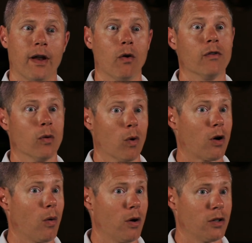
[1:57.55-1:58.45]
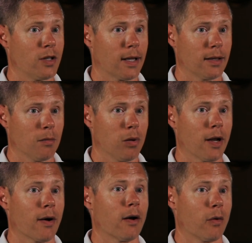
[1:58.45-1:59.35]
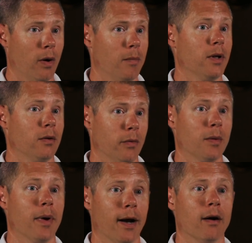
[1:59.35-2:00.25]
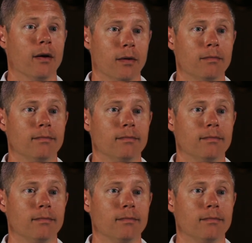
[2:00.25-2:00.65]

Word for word: that over to work orders to get the playground equipment repaired.